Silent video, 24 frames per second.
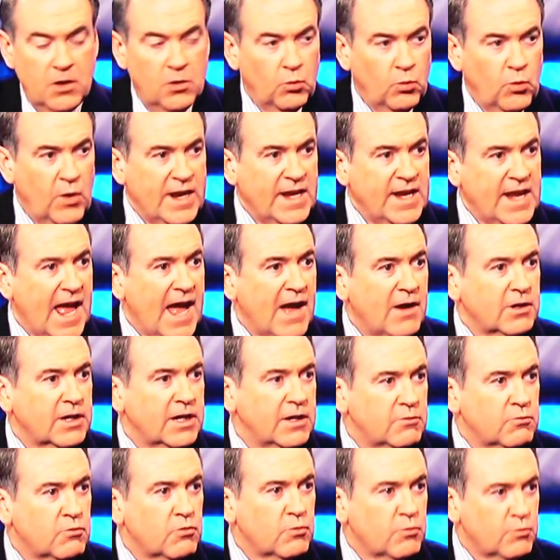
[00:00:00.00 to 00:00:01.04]
We now
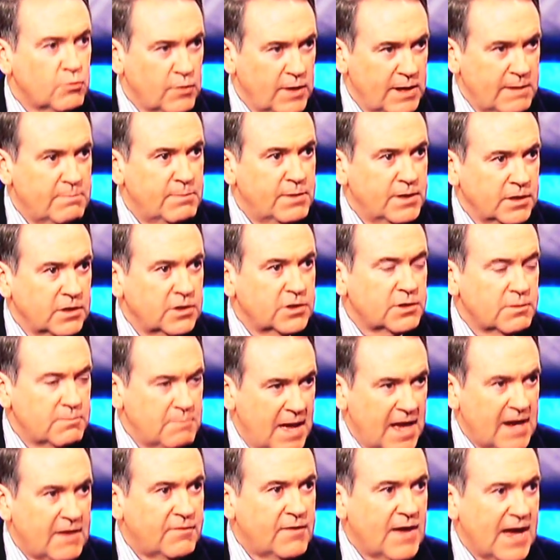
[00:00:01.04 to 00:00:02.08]
can rebuild
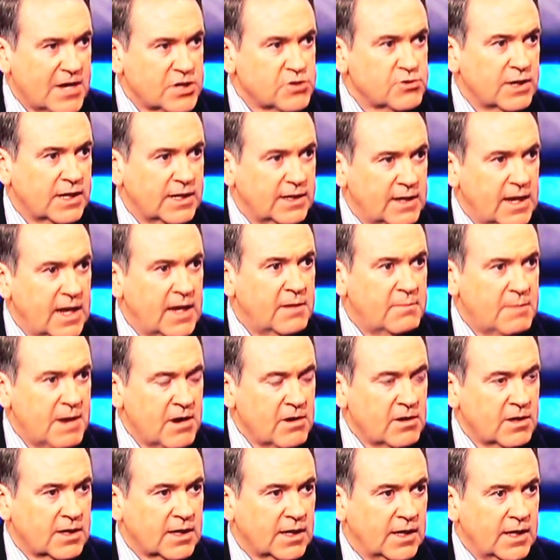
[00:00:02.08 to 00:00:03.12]
manufacturing in
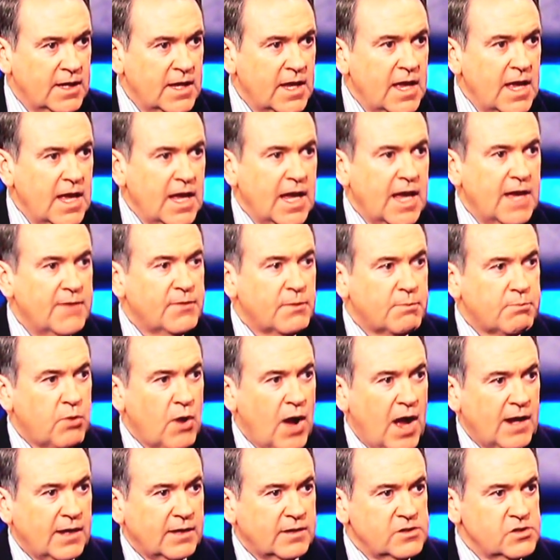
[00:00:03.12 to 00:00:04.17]
America. If a
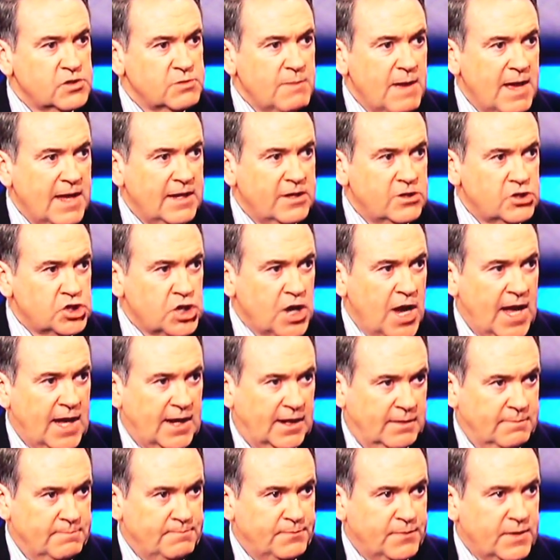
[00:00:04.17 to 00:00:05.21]
product is made in
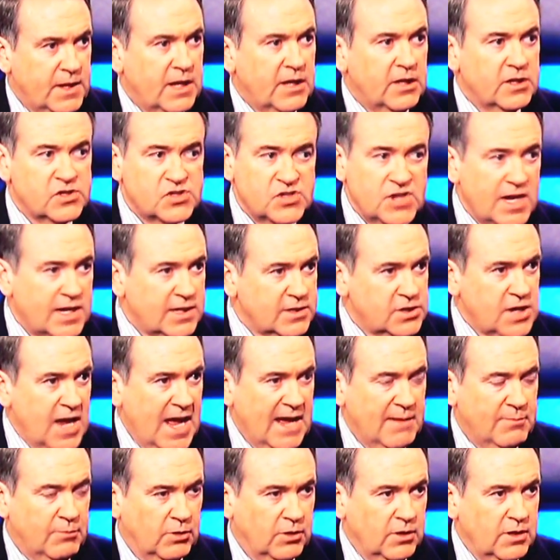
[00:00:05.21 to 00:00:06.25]
China, let's say a
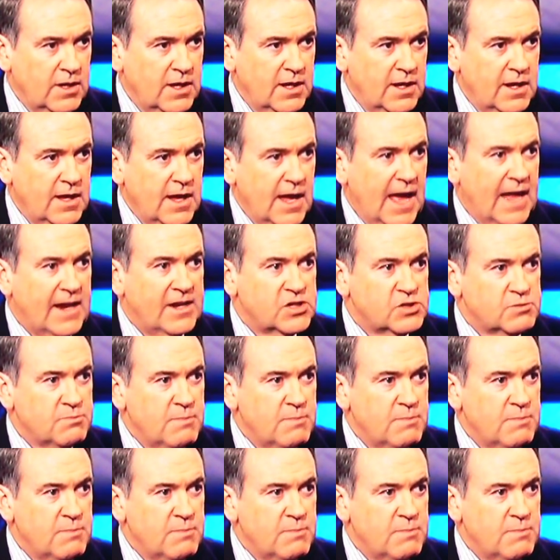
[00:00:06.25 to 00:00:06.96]
table, and it's